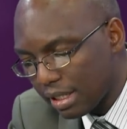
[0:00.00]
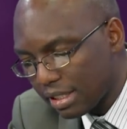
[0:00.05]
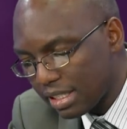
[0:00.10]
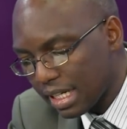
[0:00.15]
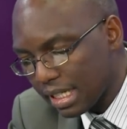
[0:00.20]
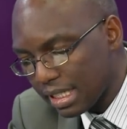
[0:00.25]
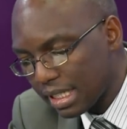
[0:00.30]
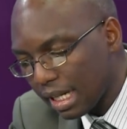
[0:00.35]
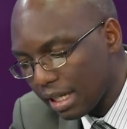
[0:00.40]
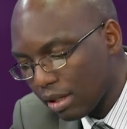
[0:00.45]

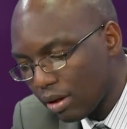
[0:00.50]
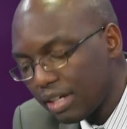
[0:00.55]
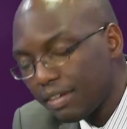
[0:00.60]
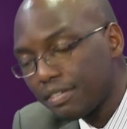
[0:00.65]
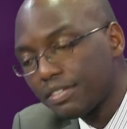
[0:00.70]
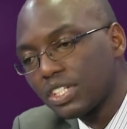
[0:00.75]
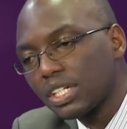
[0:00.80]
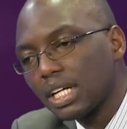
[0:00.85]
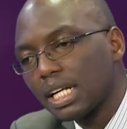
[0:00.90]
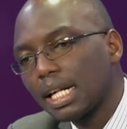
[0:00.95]
is these
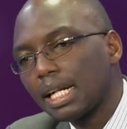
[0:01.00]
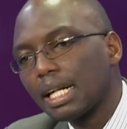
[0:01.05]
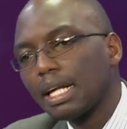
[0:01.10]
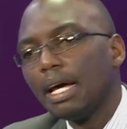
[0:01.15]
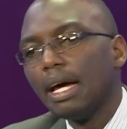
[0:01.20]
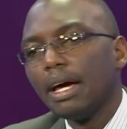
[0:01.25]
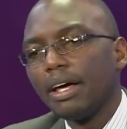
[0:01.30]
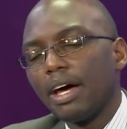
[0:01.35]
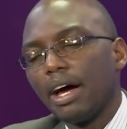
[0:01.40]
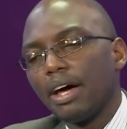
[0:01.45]
olive trees
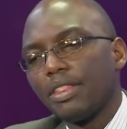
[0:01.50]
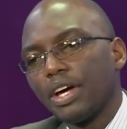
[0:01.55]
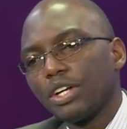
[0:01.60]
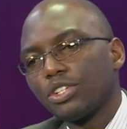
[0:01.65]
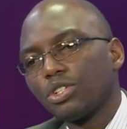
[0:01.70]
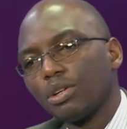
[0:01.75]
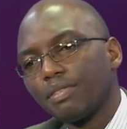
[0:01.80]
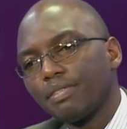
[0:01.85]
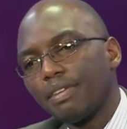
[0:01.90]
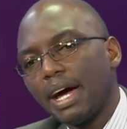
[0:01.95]
that
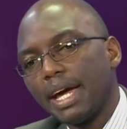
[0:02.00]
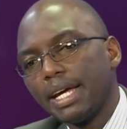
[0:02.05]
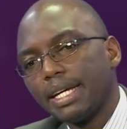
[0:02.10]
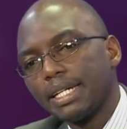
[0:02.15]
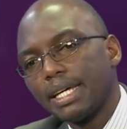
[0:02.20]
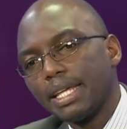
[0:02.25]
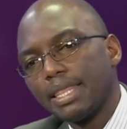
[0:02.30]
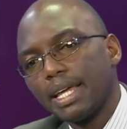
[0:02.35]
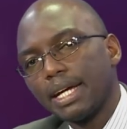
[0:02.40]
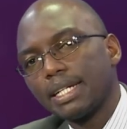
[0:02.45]
you'd
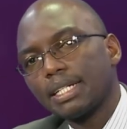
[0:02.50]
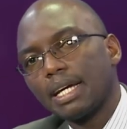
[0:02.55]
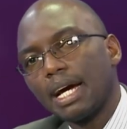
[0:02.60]
find in that